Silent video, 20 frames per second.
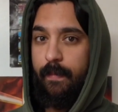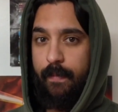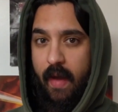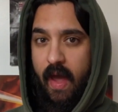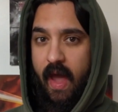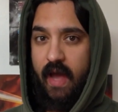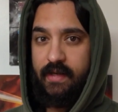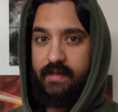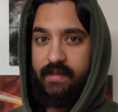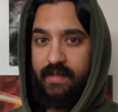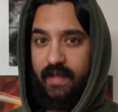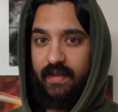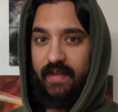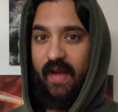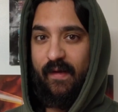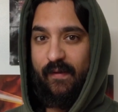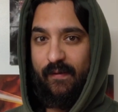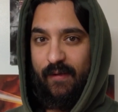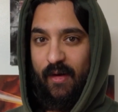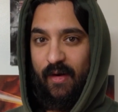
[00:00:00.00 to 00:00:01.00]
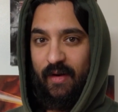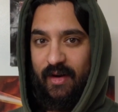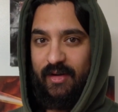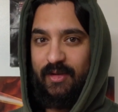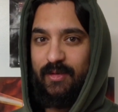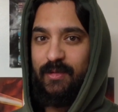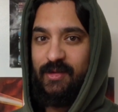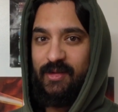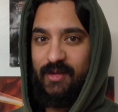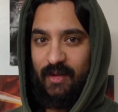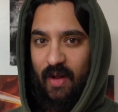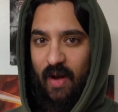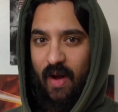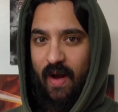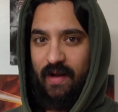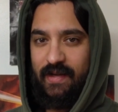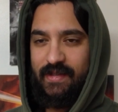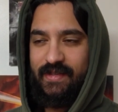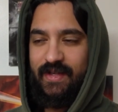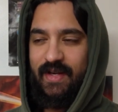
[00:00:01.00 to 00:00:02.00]
best that that footage was
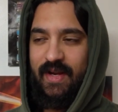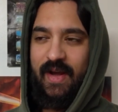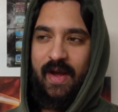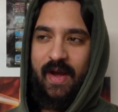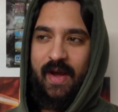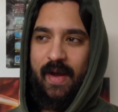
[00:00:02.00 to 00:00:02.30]
lost,